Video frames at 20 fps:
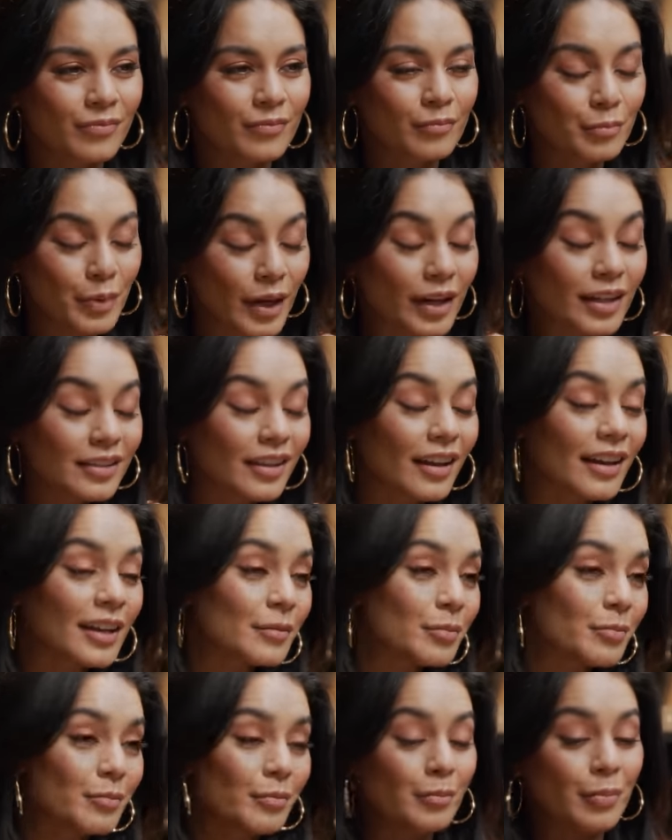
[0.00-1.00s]
But
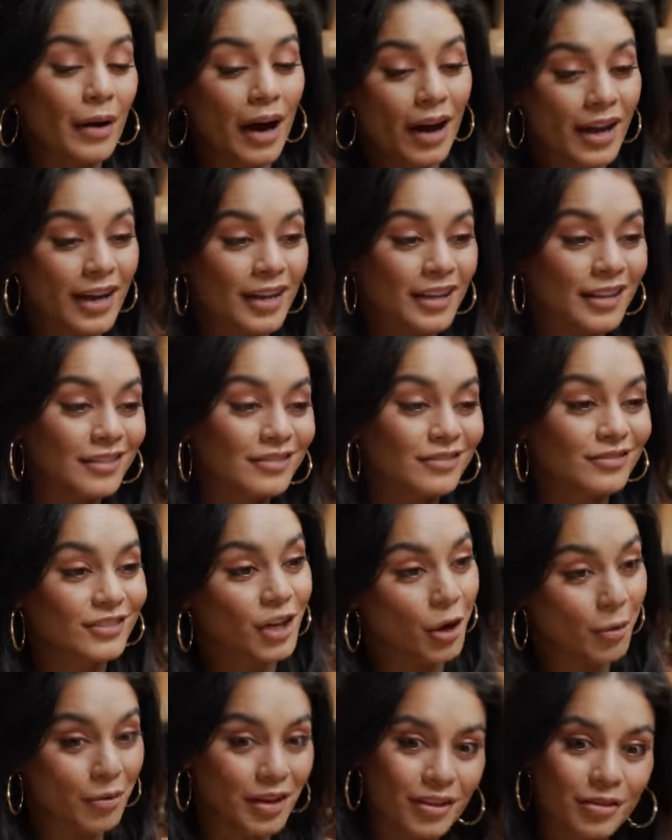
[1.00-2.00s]
like by
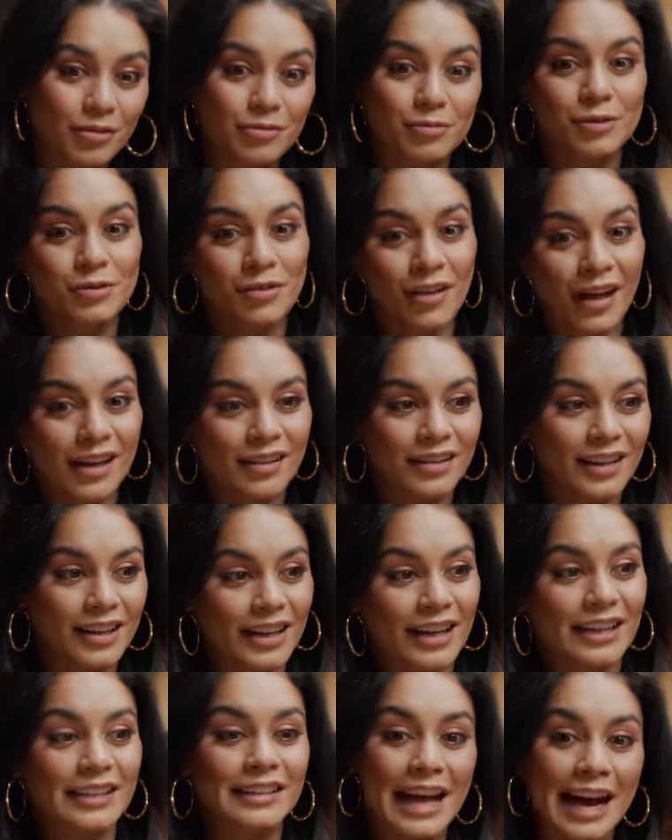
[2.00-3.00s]
going through that, like
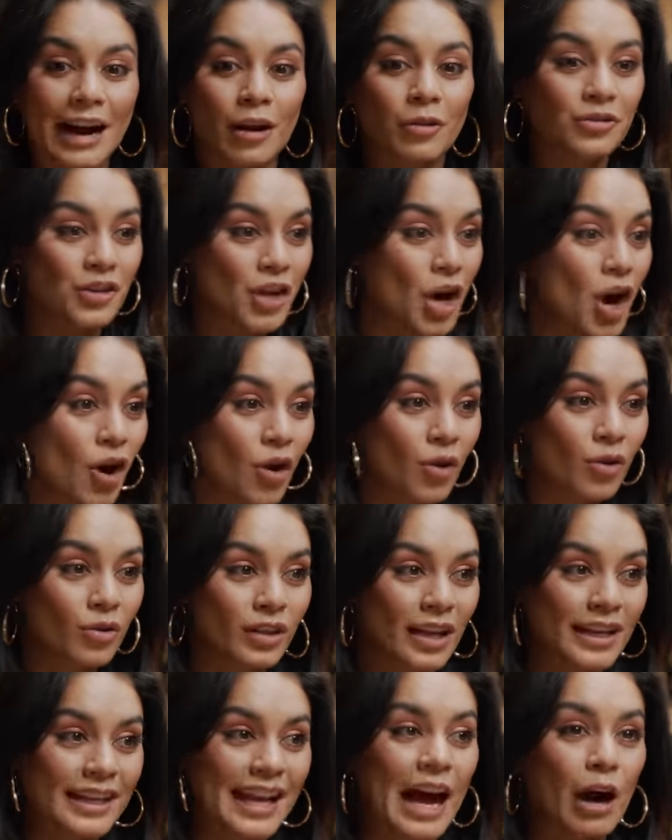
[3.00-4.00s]
I now know
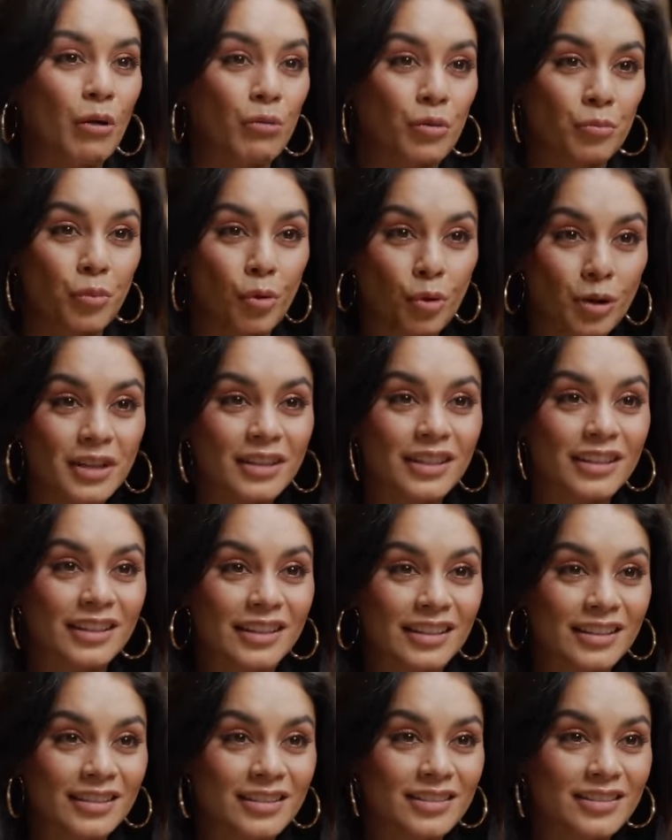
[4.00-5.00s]
like how important it
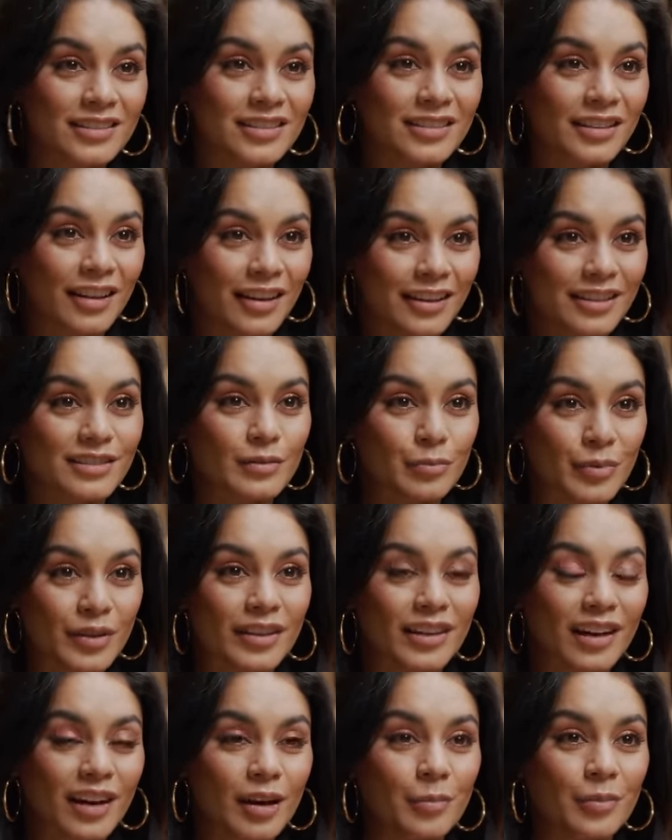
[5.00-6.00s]
is to like
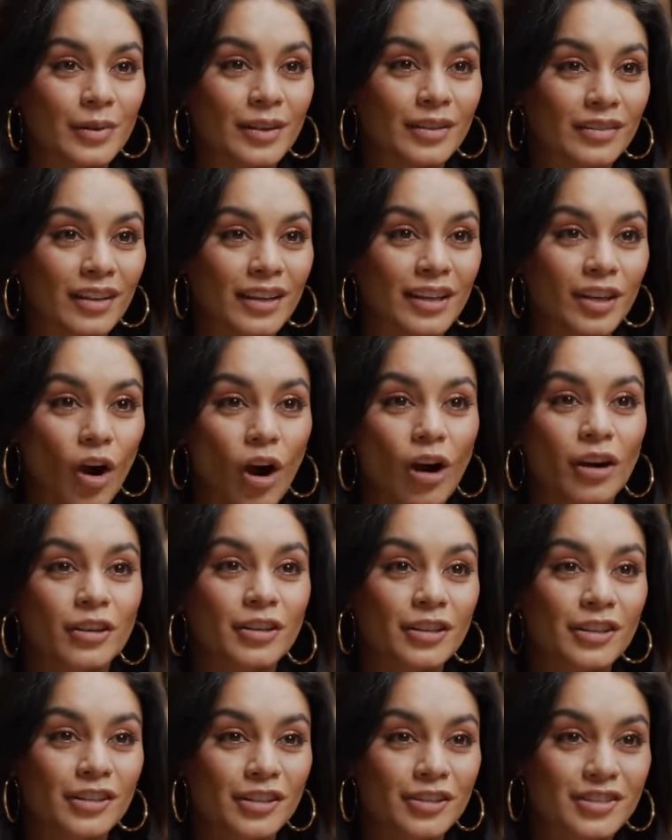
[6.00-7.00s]
speak up and like
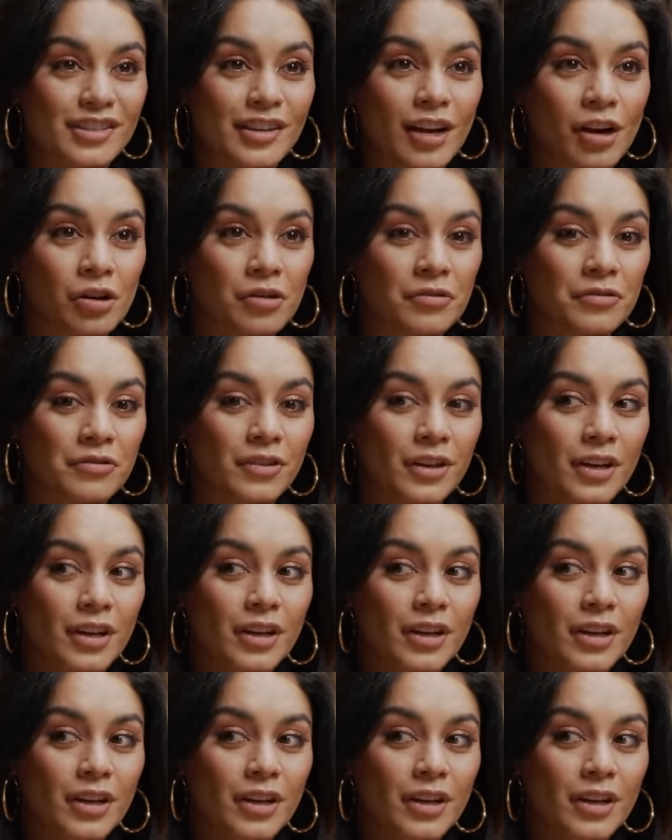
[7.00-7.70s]
honor yourself